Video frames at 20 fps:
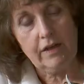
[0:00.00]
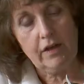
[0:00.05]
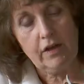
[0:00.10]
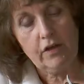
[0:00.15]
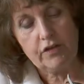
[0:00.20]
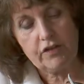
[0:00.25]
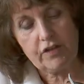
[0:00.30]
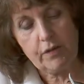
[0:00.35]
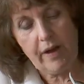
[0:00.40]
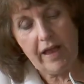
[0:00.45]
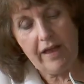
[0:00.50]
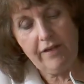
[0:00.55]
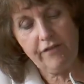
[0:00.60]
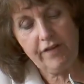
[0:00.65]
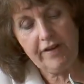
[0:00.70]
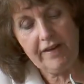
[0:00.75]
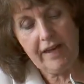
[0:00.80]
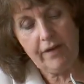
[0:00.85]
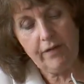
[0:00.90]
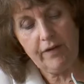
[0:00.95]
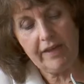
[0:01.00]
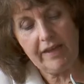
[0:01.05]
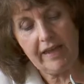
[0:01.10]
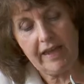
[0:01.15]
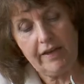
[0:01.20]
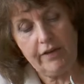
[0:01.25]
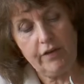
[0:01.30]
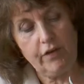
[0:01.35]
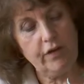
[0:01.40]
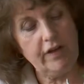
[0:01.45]
So every now and
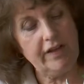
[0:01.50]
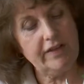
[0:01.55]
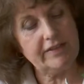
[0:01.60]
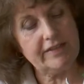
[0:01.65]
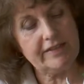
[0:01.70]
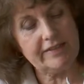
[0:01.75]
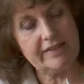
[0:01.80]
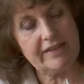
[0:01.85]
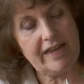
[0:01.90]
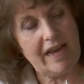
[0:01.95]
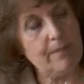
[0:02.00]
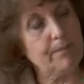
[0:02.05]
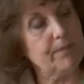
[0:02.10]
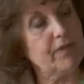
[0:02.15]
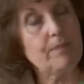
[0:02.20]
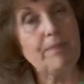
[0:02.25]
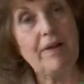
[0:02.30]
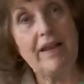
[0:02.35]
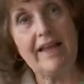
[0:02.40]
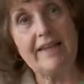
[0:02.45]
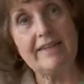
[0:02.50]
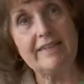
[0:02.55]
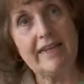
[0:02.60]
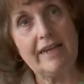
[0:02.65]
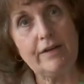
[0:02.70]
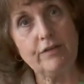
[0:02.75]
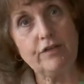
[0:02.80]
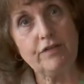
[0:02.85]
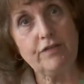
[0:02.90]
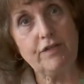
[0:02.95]
again you need to tap the plant
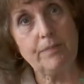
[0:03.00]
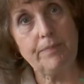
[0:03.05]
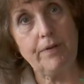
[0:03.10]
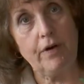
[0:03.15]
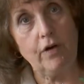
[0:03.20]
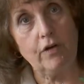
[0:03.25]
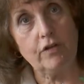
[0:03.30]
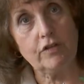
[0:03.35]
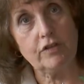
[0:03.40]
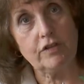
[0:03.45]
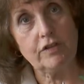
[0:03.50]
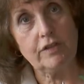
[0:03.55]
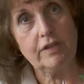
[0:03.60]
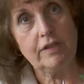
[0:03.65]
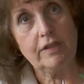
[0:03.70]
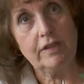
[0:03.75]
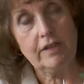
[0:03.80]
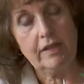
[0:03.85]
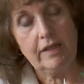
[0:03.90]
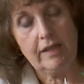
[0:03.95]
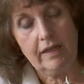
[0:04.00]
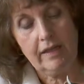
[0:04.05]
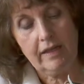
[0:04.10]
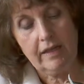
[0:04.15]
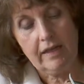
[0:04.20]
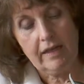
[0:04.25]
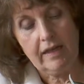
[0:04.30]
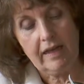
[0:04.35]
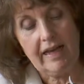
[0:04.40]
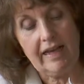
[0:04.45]
out of the pot
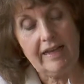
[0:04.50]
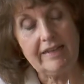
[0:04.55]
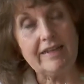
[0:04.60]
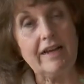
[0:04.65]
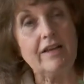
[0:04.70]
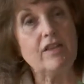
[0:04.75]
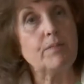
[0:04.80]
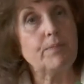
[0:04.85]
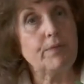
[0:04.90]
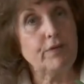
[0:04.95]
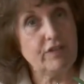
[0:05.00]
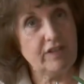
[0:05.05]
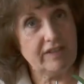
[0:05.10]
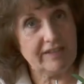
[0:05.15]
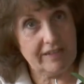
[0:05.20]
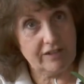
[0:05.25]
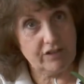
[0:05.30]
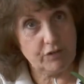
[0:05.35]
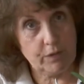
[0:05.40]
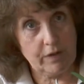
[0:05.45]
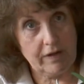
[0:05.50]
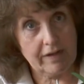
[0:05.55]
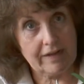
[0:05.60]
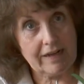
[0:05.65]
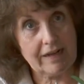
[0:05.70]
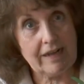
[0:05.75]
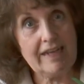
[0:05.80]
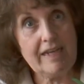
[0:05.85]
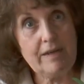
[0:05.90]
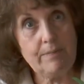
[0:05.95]
and either put it into a
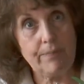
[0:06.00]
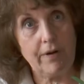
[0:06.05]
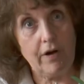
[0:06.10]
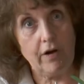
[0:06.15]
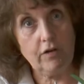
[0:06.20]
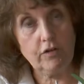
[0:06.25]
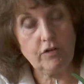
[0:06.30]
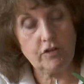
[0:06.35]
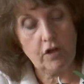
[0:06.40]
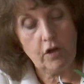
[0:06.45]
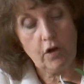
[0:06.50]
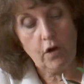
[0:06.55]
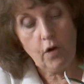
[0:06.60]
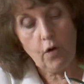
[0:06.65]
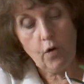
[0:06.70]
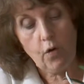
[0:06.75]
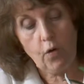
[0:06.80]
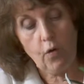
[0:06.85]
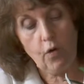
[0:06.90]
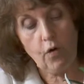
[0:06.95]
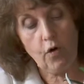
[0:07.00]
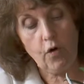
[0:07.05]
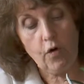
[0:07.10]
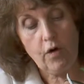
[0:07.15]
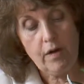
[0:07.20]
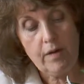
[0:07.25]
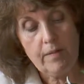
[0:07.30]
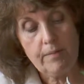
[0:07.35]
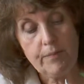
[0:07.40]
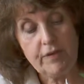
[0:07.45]
clean pot or
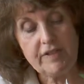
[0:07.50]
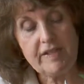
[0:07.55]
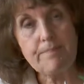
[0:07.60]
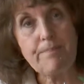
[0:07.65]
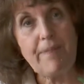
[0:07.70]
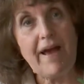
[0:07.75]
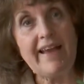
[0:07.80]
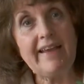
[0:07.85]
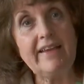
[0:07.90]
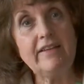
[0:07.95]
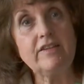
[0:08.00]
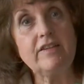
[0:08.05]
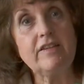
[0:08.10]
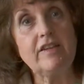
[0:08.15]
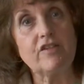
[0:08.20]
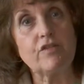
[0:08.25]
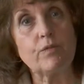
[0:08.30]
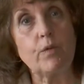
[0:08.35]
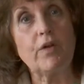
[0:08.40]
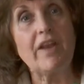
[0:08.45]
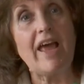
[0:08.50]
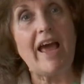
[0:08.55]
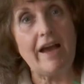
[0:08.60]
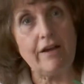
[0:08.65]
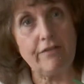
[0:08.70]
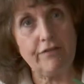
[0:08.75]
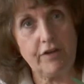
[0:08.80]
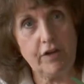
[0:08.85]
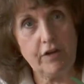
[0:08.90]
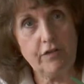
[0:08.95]
put it back into this one
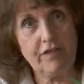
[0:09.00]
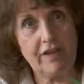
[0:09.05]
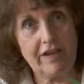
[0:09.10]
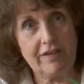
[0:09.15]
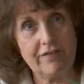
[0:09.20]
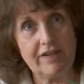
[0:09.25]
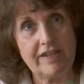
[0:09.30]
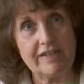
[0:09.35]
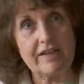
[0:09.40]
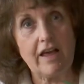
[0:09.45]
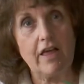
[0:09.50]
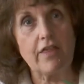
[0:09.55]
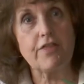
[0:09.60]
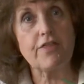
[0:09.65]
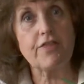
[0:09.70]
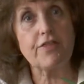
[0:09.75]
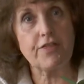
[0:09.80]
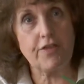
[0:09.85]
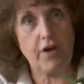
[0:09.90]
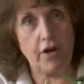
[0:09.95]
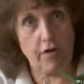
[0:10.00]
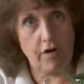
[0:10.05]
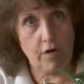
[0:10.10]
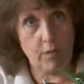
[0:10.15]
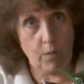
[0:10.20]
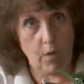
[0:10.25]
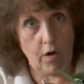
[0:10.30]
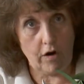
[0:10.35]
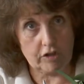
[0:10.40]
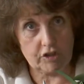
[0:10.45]
after you've given it a thorough
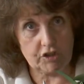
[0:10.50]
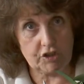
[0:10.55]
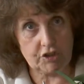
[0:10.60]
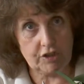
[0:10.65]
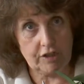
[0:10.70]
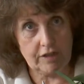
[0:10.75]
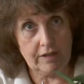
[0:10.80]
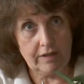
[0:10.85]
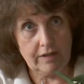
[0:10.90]
wash.